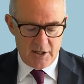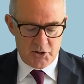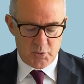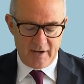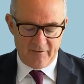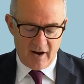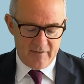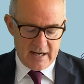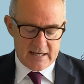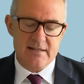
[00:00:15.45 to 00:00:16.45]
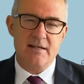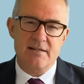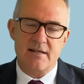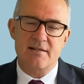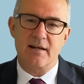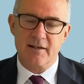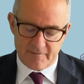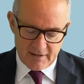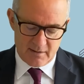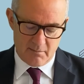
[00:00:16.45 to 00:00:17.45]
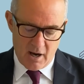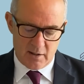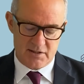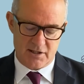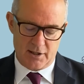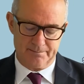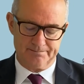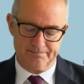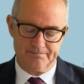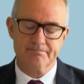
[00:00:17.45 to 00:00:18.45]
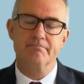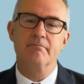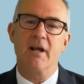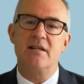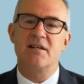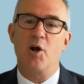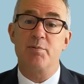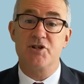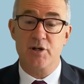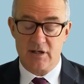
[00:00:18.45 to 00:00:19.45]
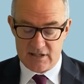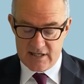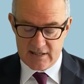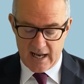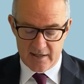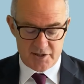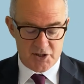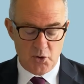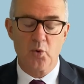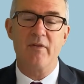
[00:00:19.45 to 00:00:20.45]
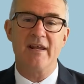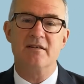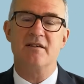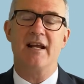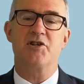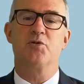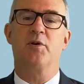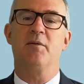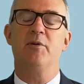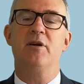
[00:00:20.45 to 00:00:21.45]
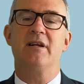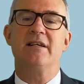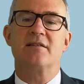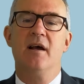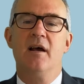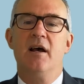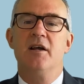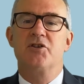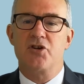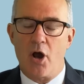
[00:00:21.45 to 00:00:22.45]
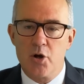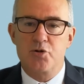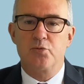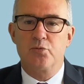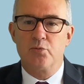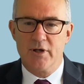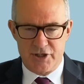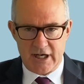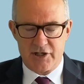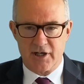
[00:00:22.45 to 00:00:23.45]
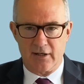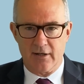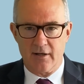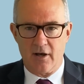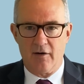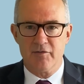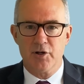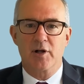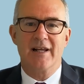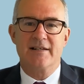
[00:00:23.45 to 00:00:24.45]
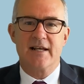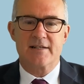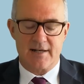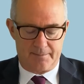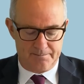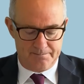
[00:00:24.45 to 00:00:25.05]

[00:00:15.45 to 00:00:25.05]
25 years is a significant milestone. It's an opportunity to underscore the international community's total rejection of nuclear testing.